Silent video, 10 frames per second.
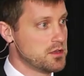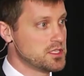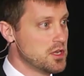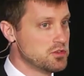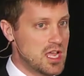There's
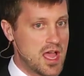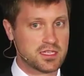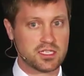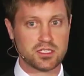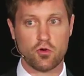no
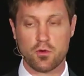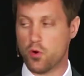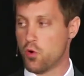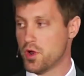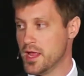tax, there's no
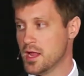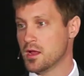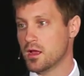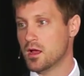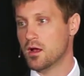reporting,
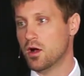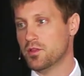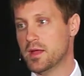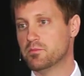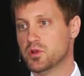all
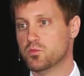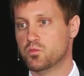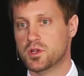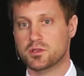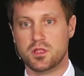that.
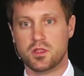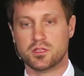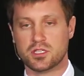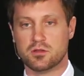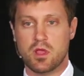But
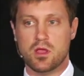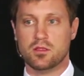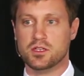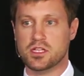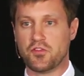there's
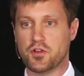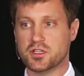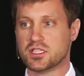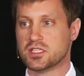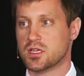the
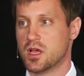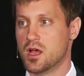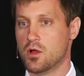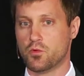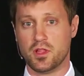difference.
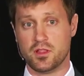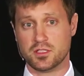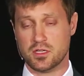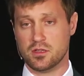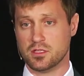Really,
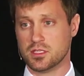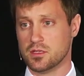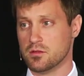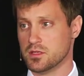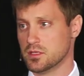there's
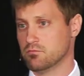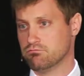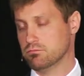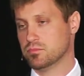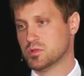a
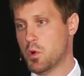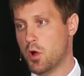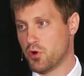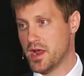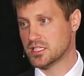small
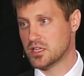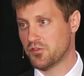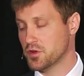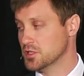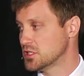price
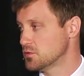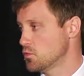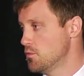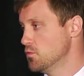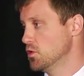difference.
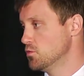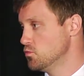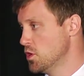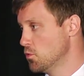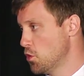But
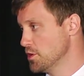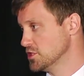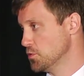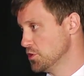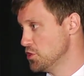Rory's
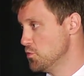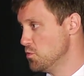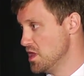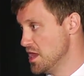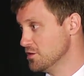a real human
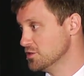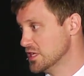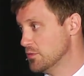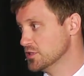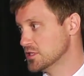being who's
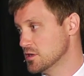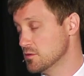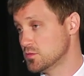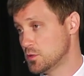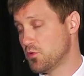able to
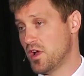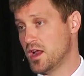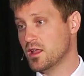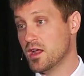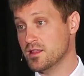provide
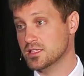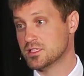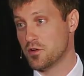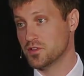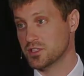a lot of these
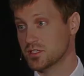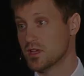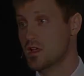services.